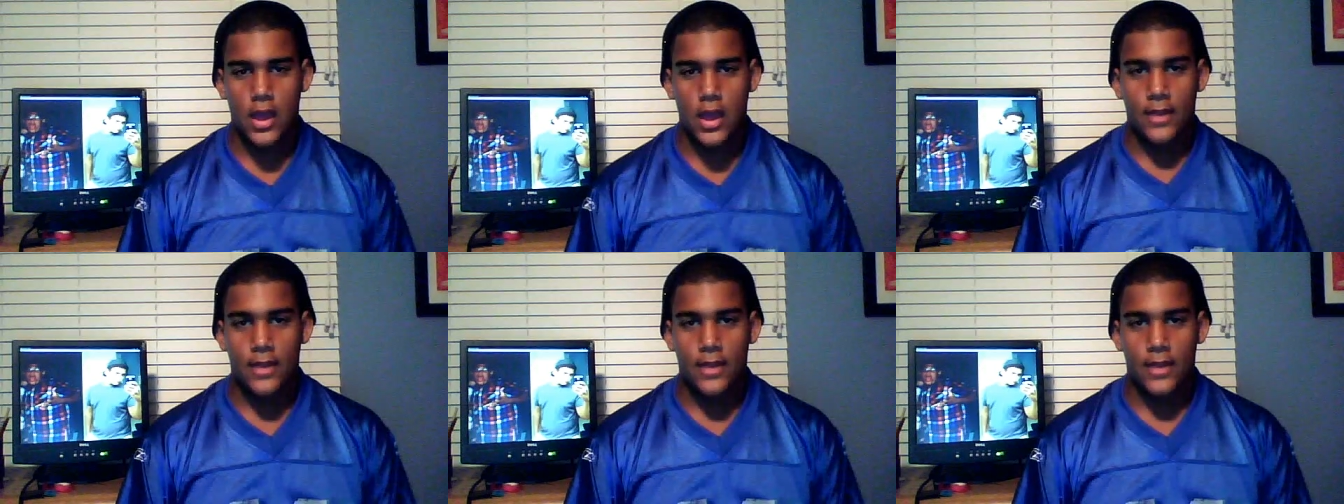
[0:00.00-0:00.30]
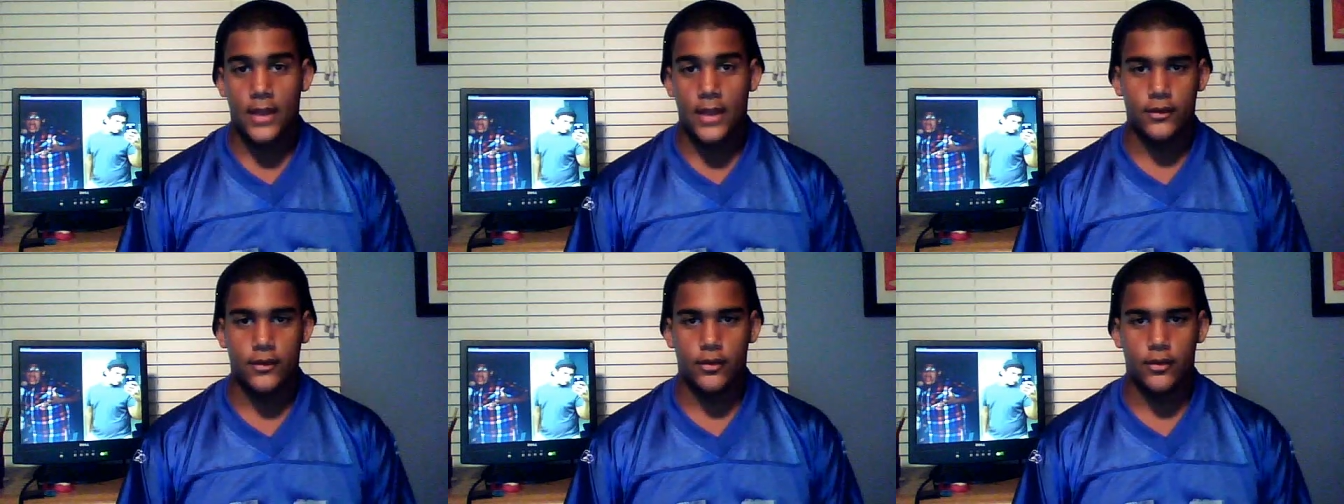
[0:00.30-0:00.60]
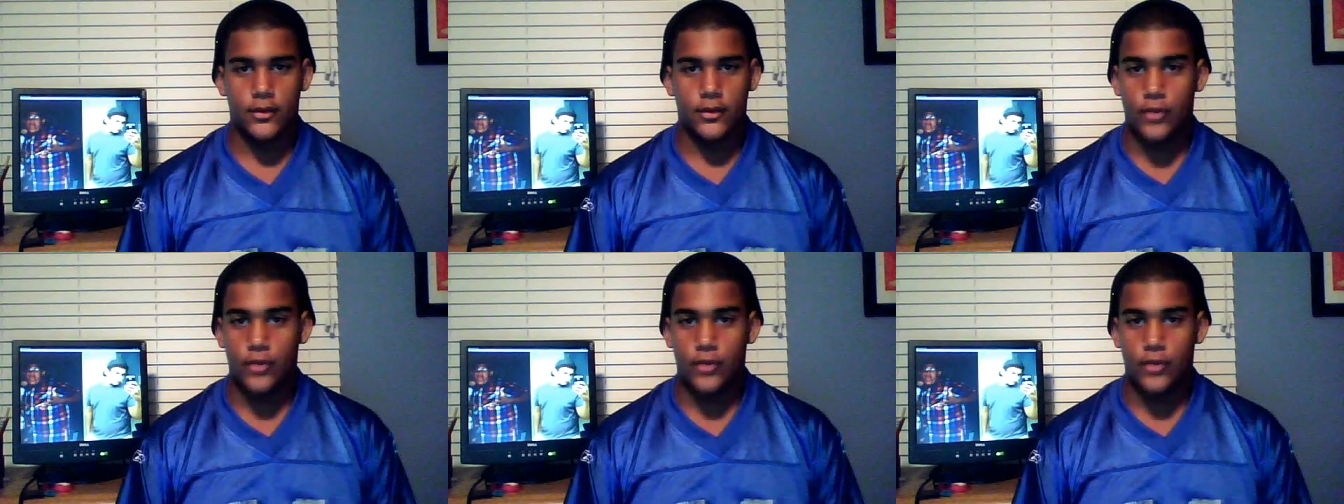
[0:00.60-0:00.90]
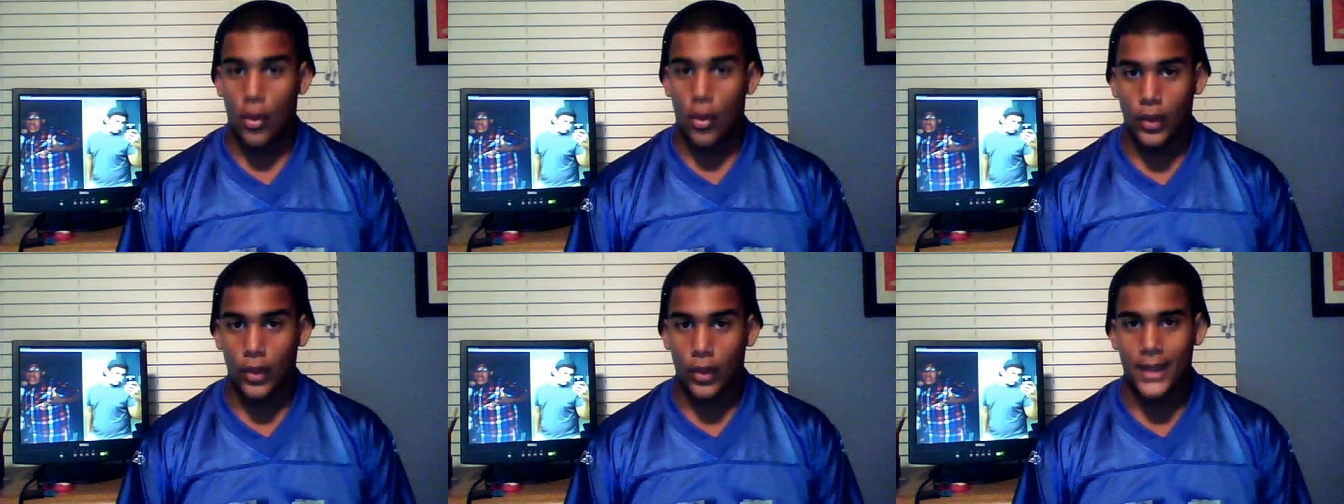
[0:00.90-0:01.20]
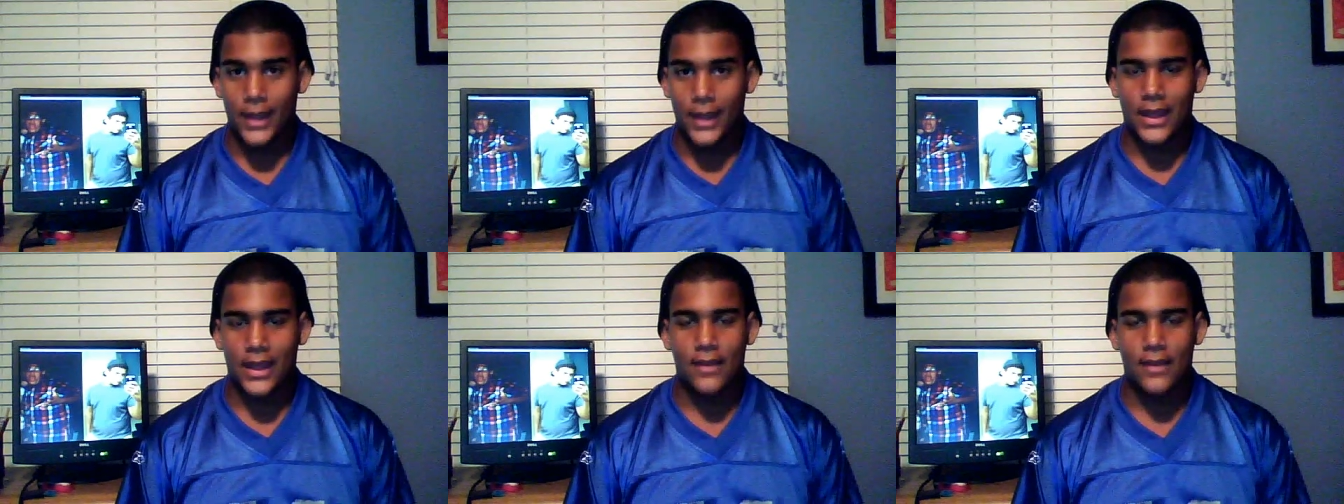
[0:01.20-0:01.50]
that you don't like,
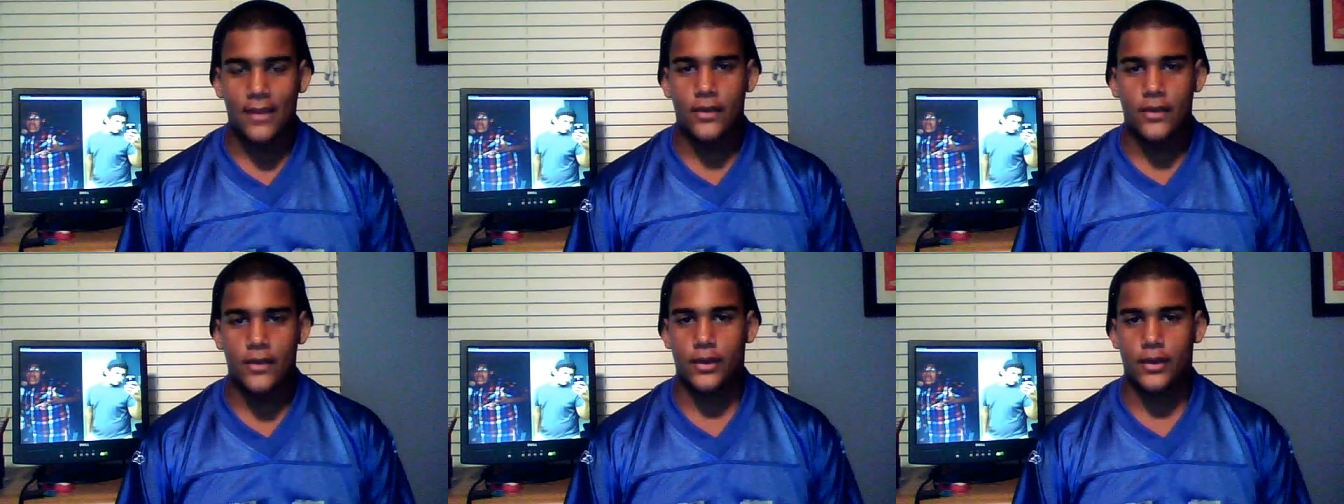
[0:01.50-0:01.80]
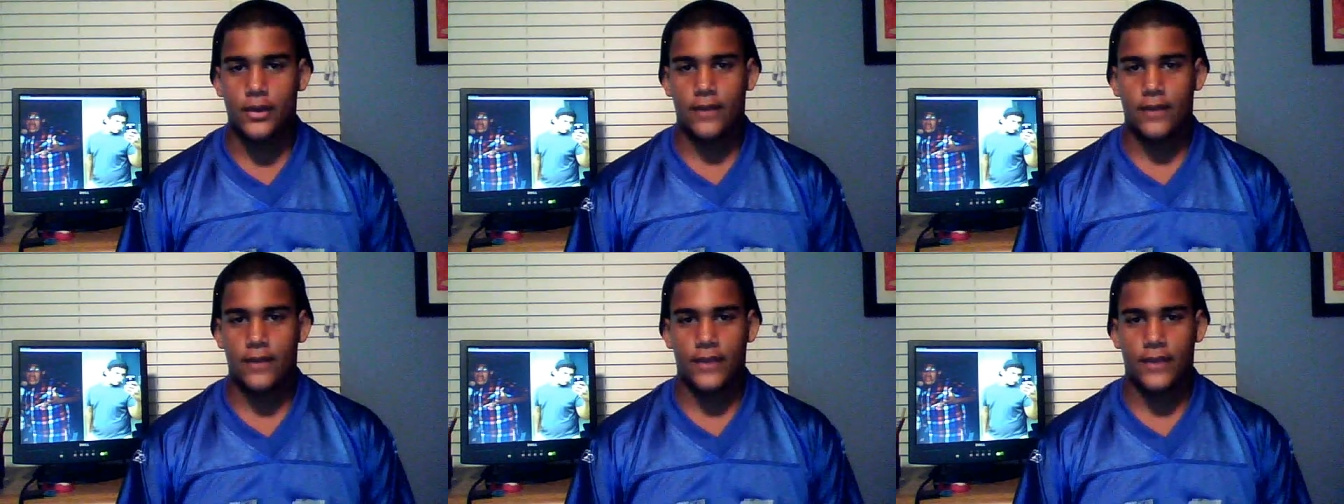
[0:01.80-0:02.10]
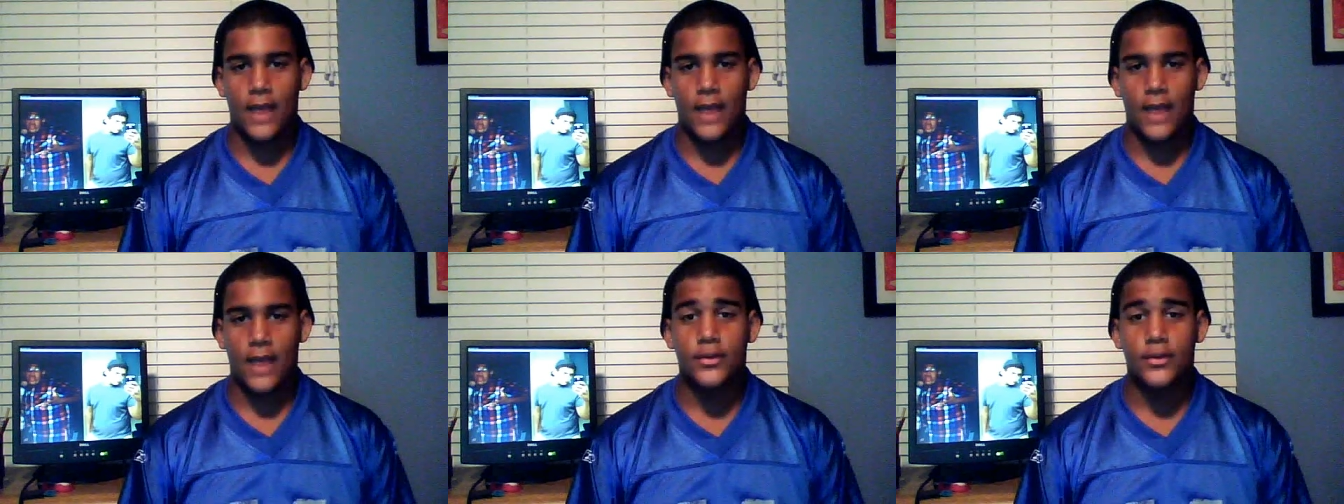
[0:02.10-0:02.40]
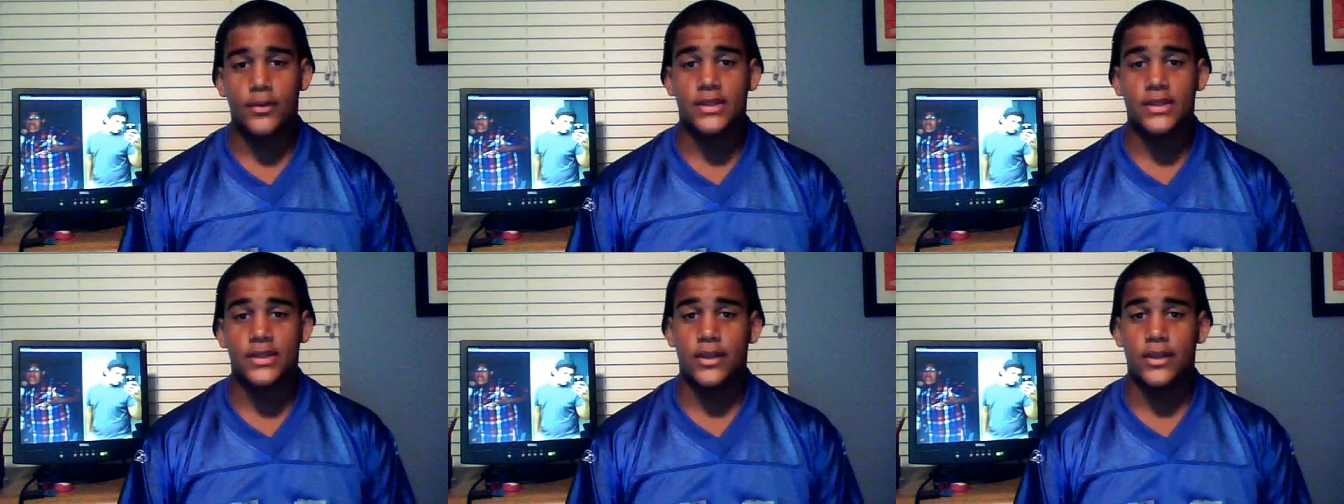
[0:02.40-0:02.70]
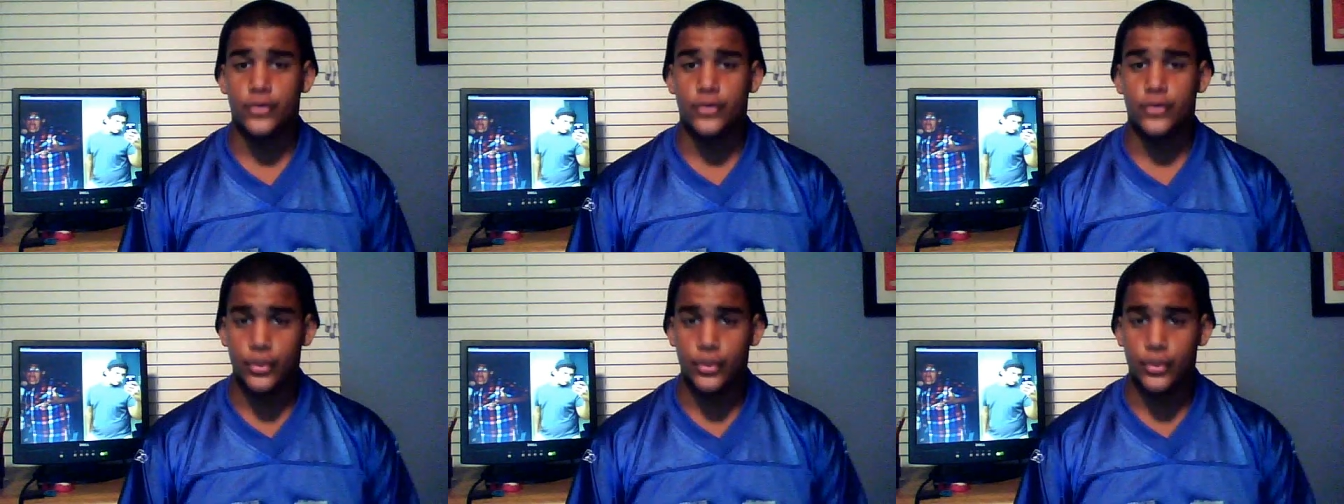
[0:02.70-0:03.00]
and then you're gonna have the campers that you
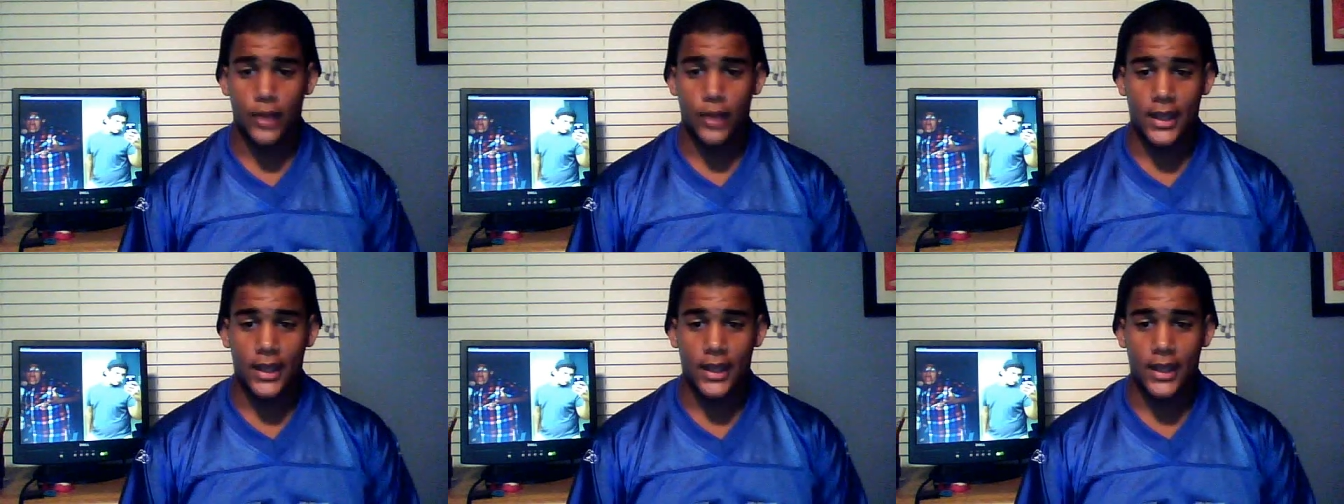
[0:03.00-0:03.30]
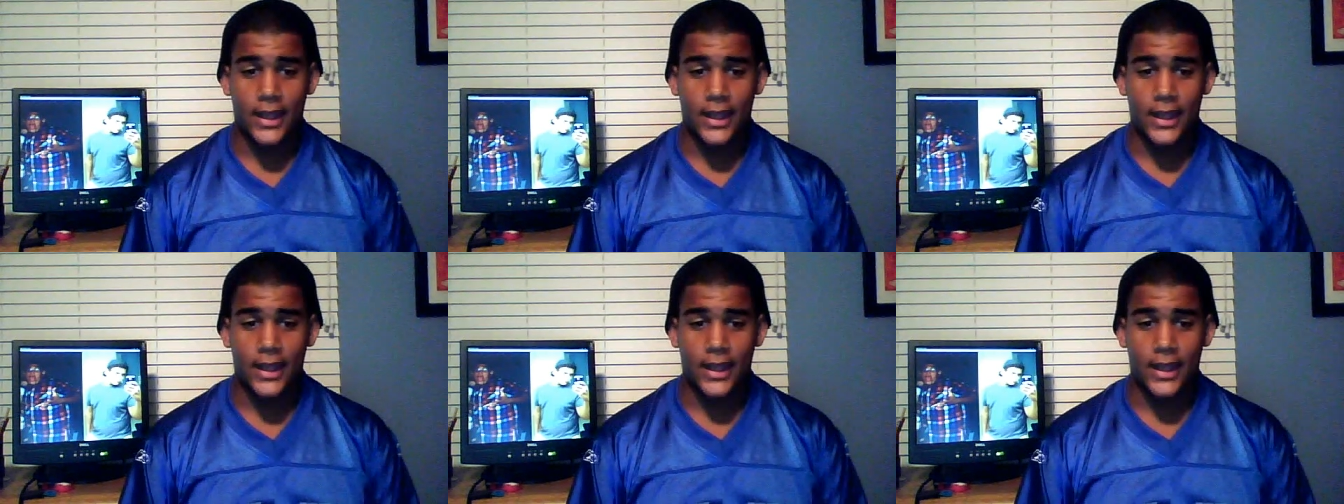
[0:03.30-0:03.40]
do like